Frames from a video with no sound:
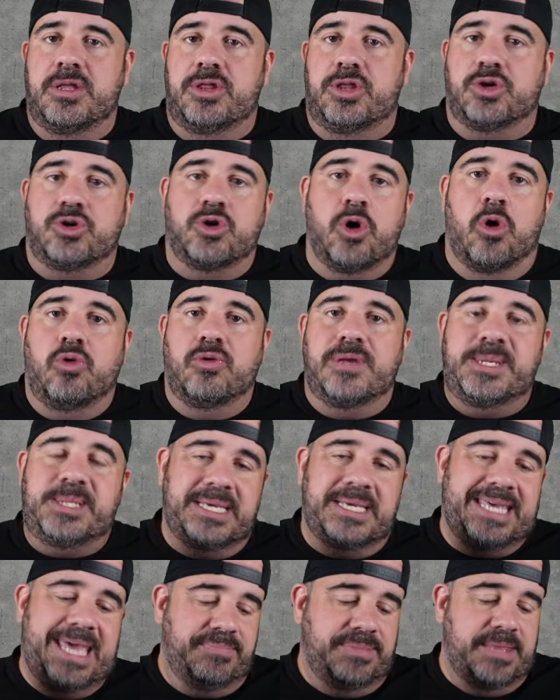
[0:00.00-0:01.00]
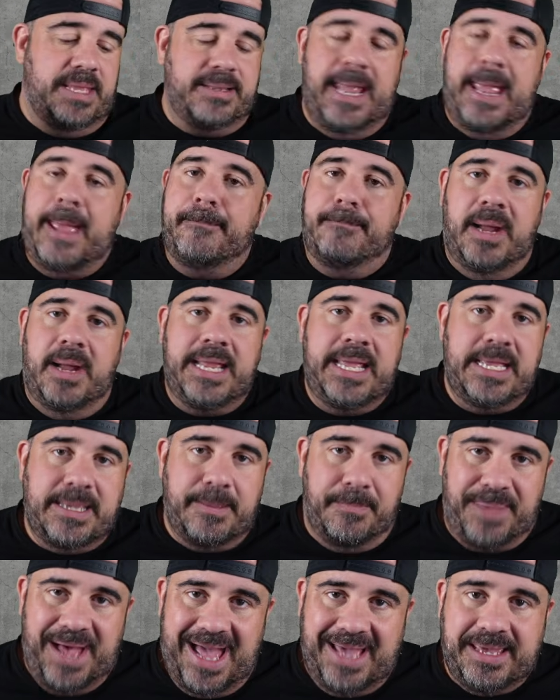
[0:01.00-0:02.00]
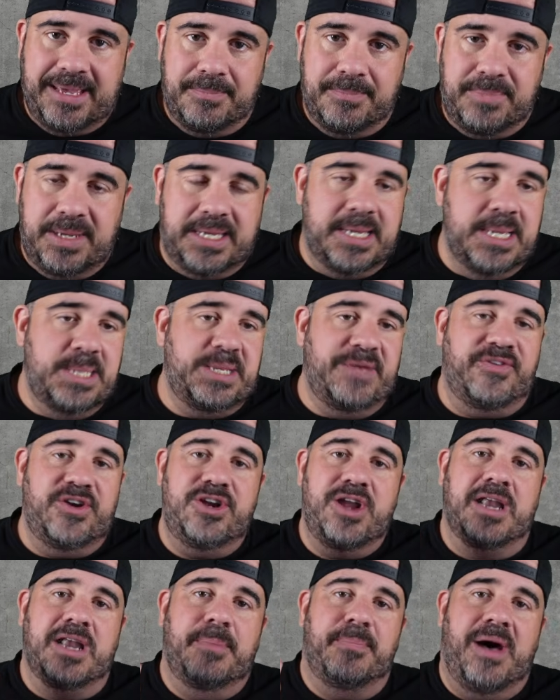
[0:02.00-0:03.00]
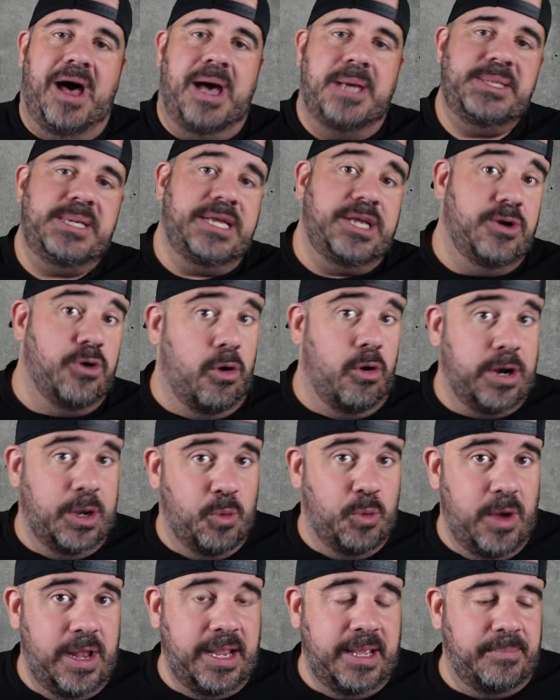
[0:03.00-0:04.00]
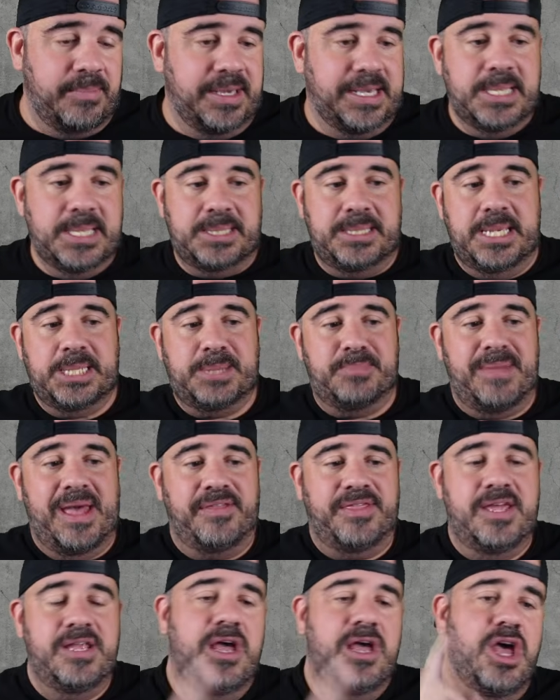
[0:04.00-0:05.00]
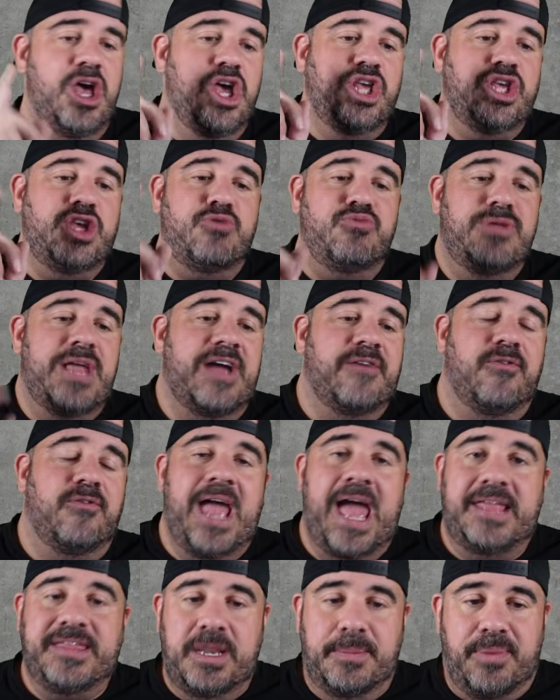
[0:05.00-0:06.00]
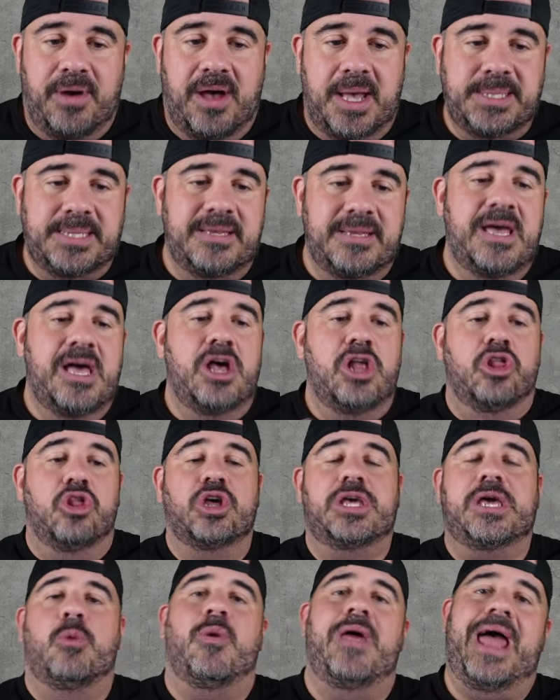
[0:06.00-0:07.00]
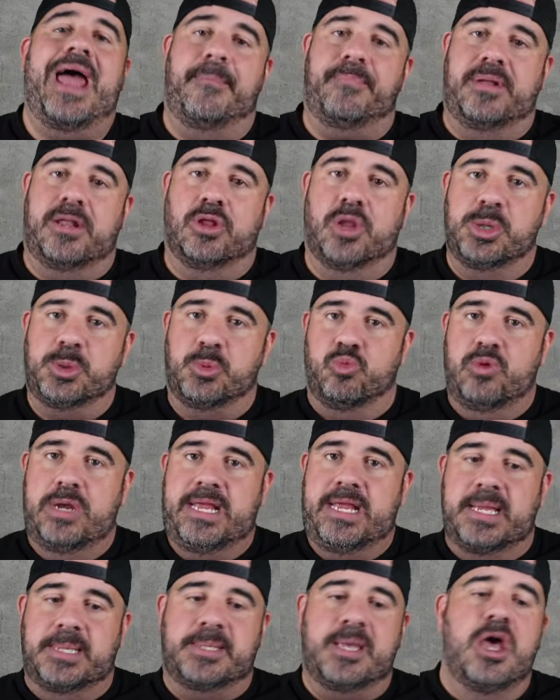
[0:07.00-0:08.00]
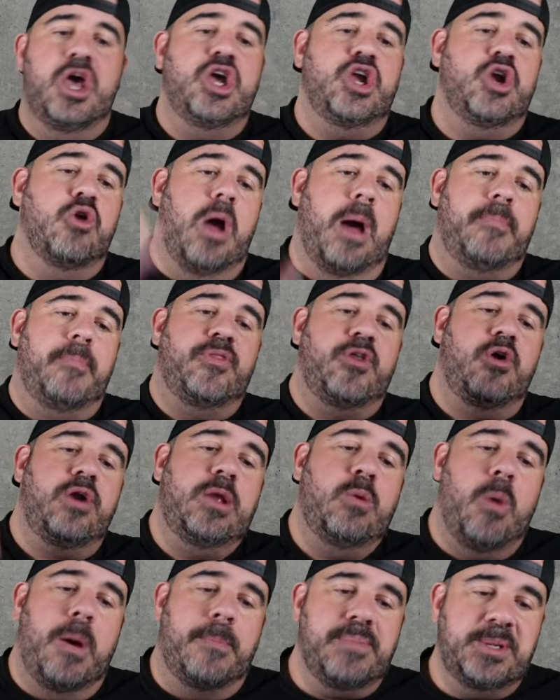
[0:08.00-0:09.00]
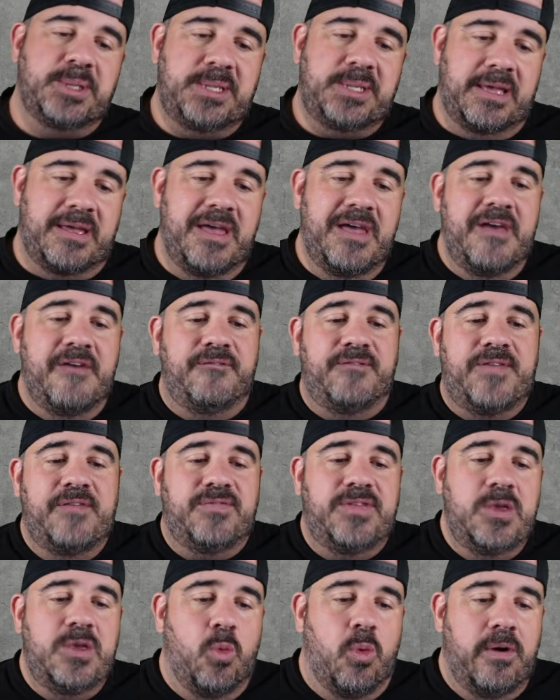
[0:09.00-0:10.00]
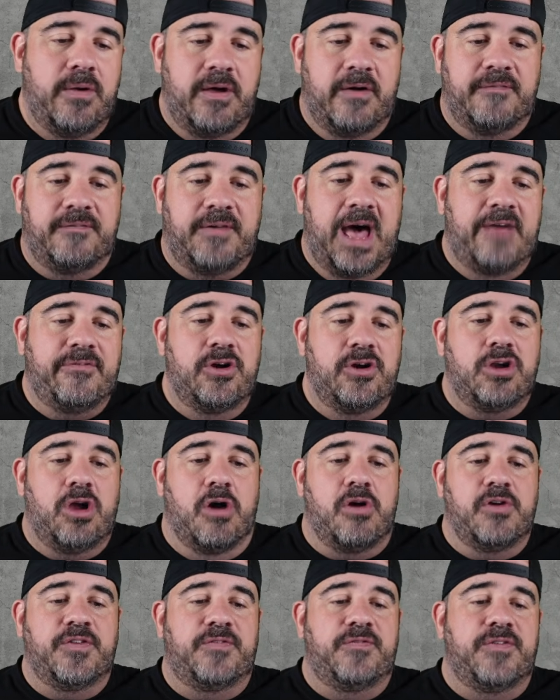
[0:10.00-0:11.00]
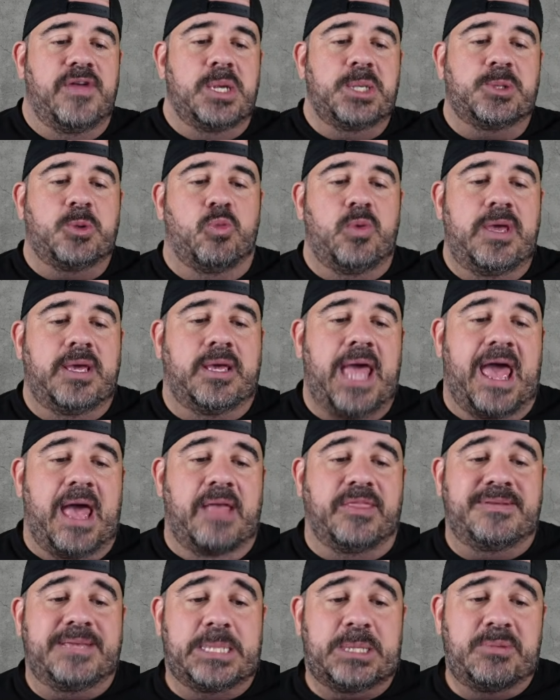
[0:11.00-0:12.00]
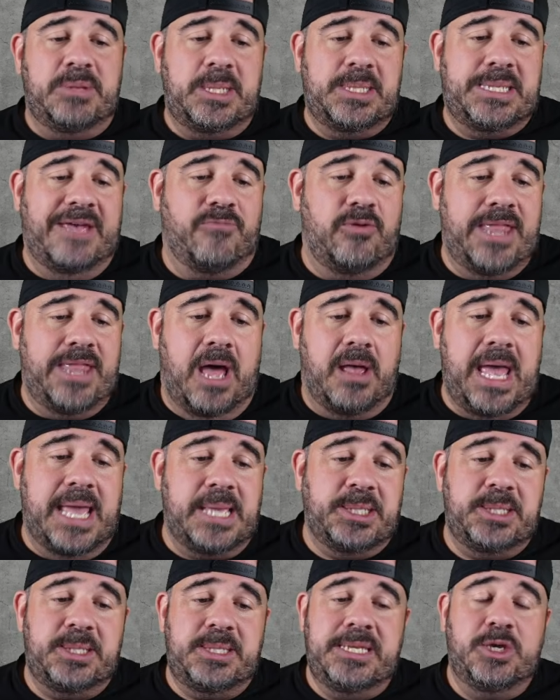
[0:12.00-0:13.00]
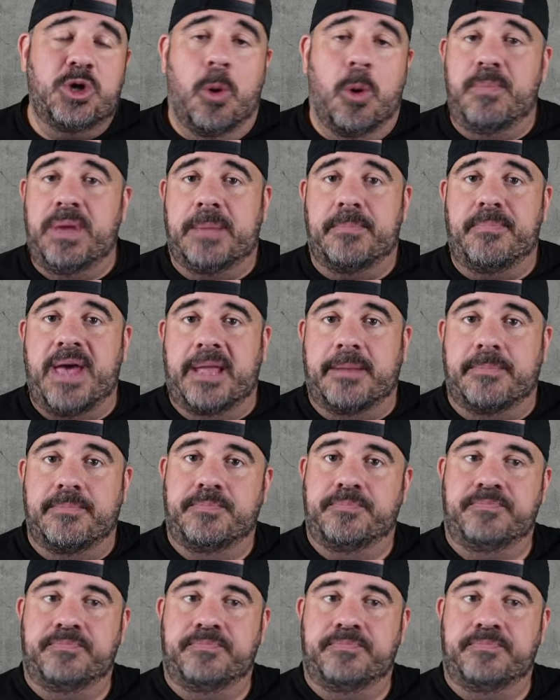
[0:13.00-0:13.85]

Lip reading: The goal is to keep the damn money in your pocket, because if you're not depositing, you're already winning, because this method, you never had to deposit. Look at what happened. Let's read it. You're up 31%. $500 finished the week at 657 without a single big bet.